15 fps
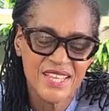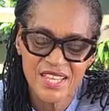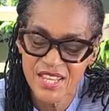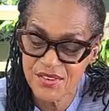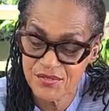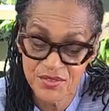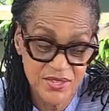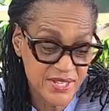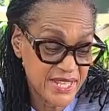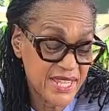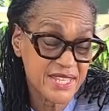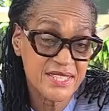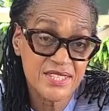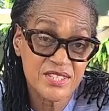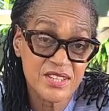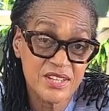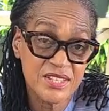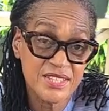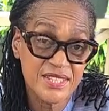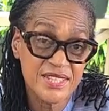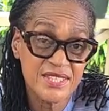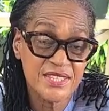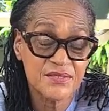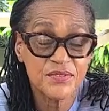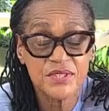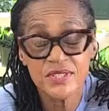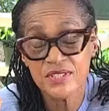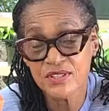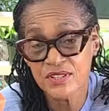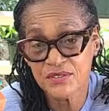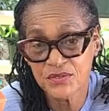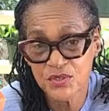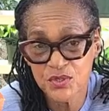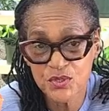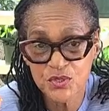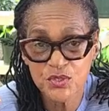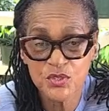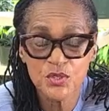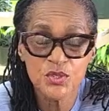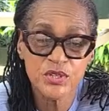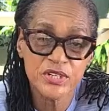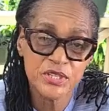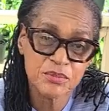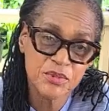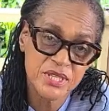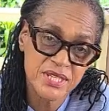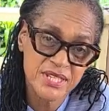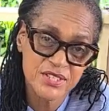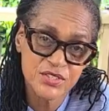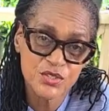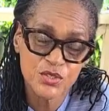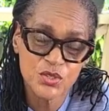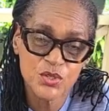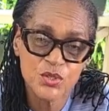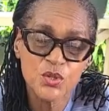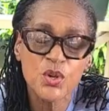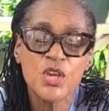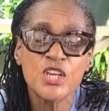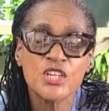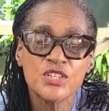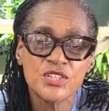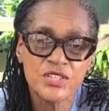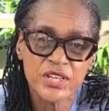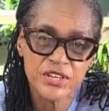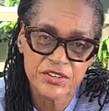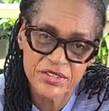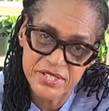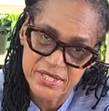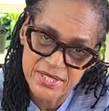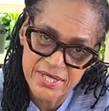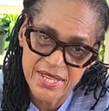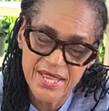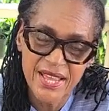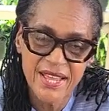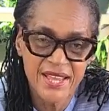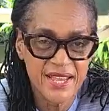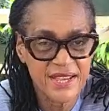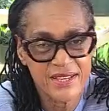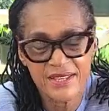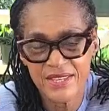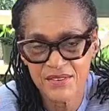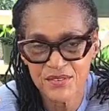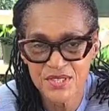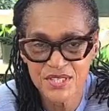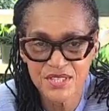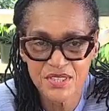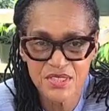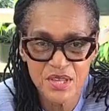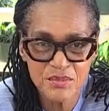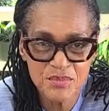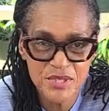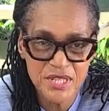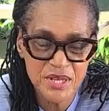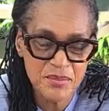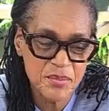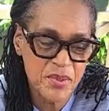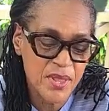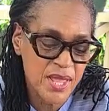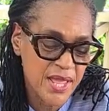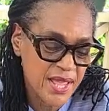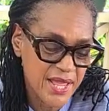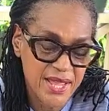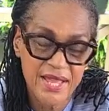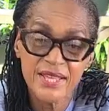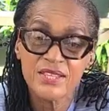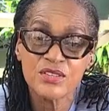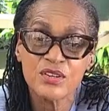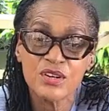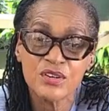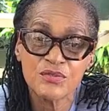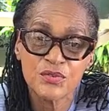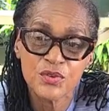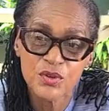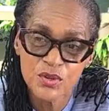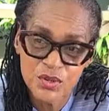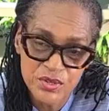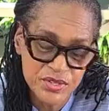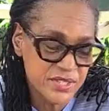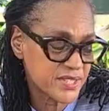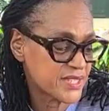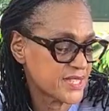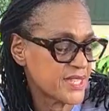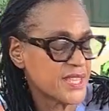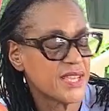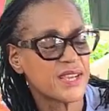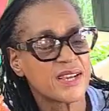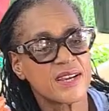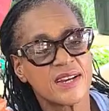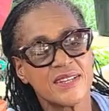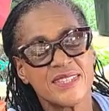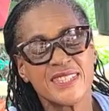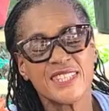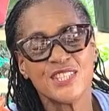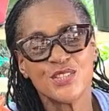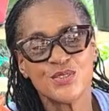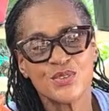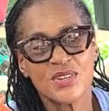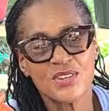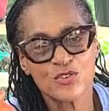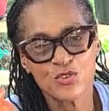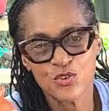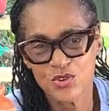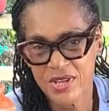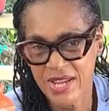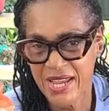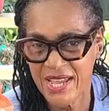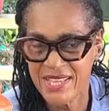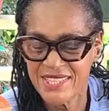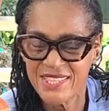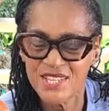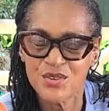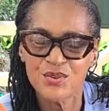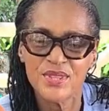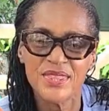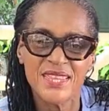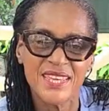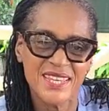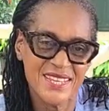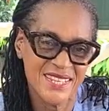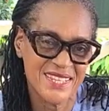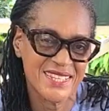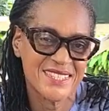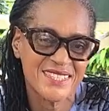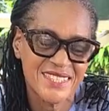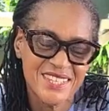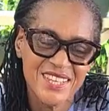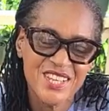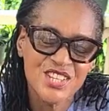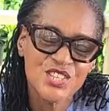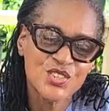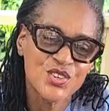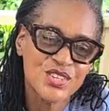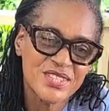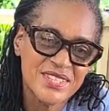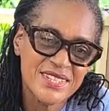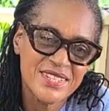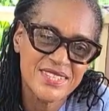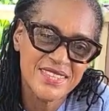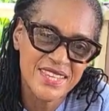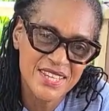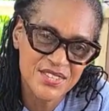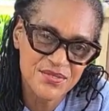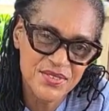If you like this content, if it is of use to you or anybody else you know, share it, give us a thumbs up, and of course, continue gardening with Calyx. So until the next